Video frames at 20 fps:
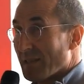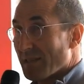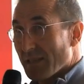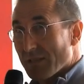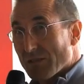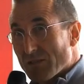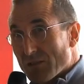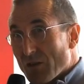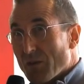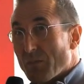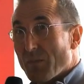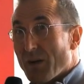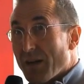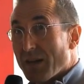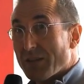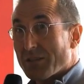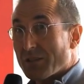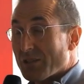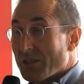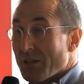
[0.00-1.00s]
And so
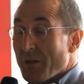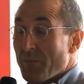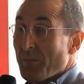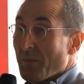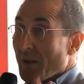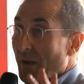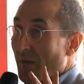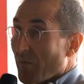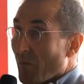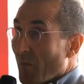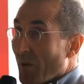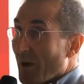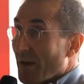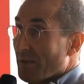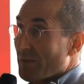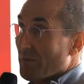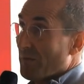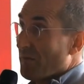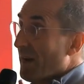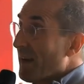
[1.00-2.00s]
much of
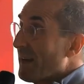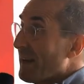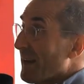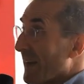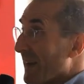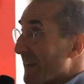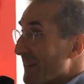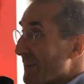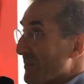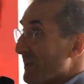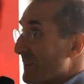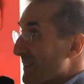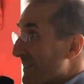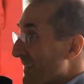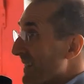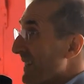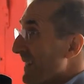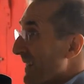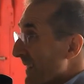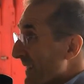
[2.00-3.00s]
what finance, which
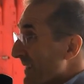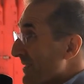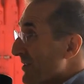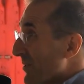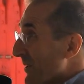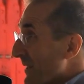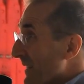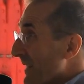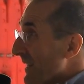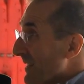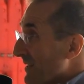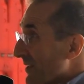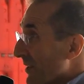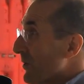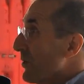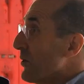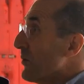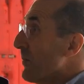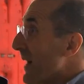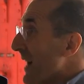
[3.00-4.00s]
is treated as our
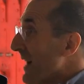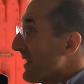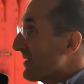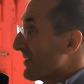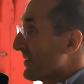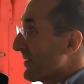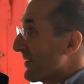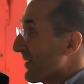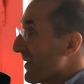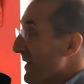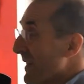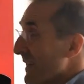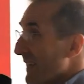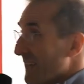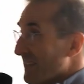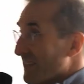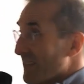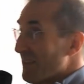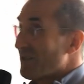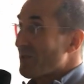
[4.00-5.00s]
new master,
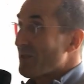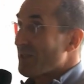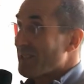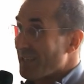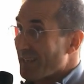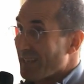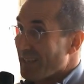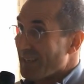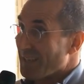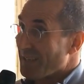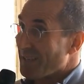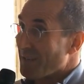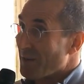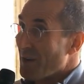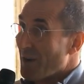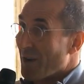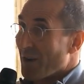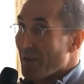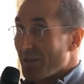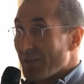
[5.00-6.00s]
is interested in
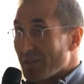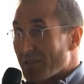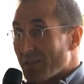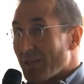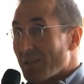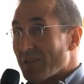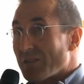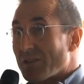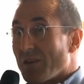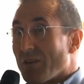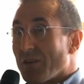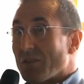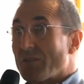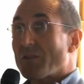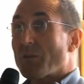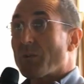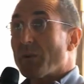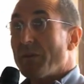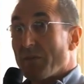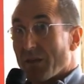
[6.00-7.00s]
are these things called
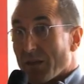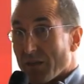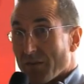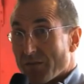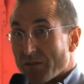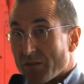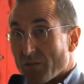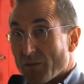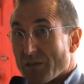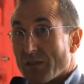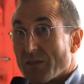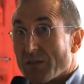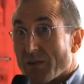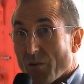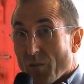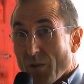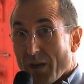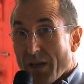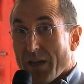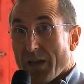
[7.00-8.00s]
derivatives, which is a
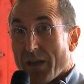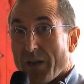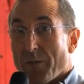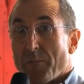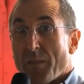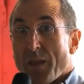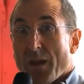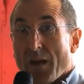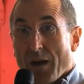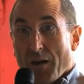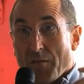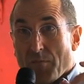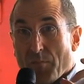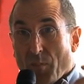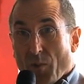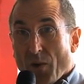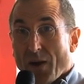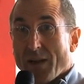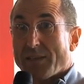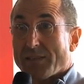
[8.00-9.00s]
way of
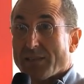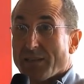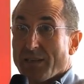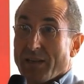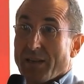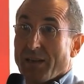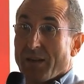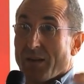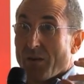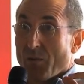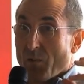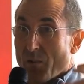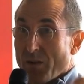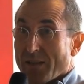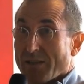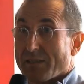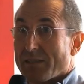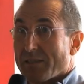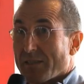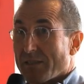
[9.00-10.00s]
pricing
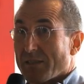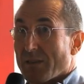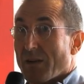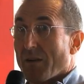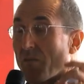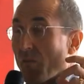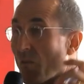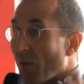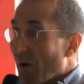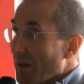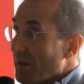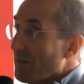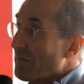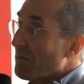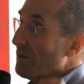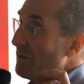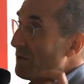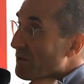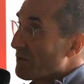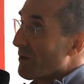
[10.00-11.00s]
risks of what
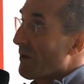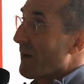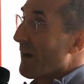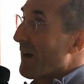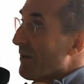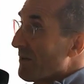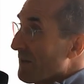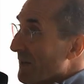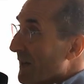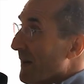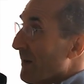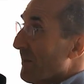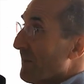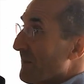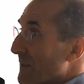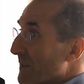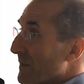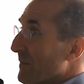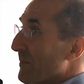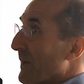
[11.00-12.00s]
future
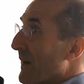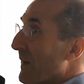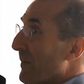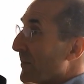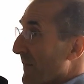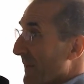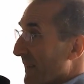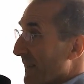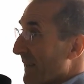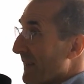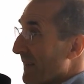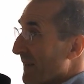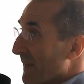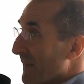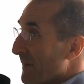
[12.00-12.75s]
outcomes might be.